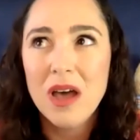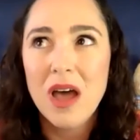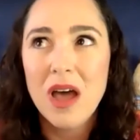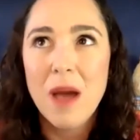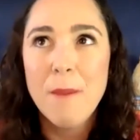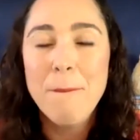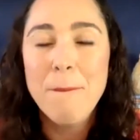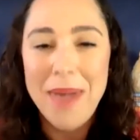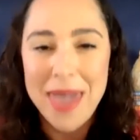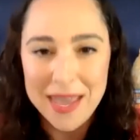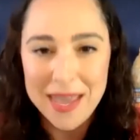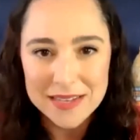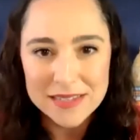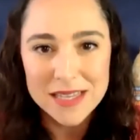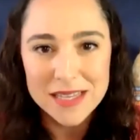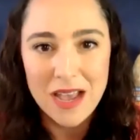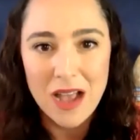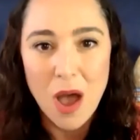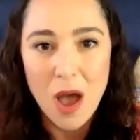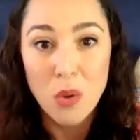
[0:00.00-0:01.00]

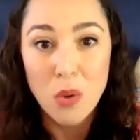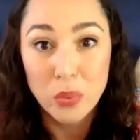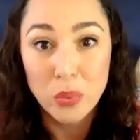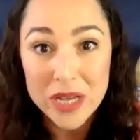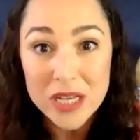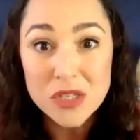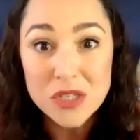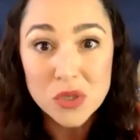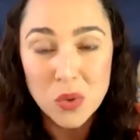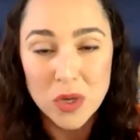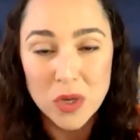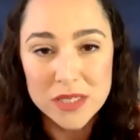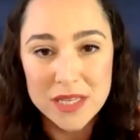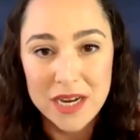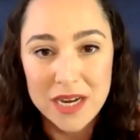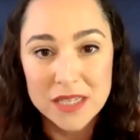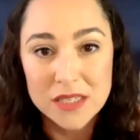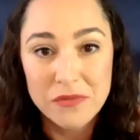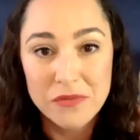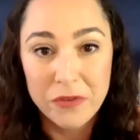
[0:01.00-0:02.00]
amazing a resource it
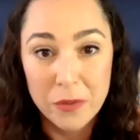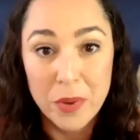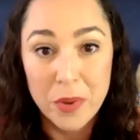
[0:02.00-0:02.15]
is for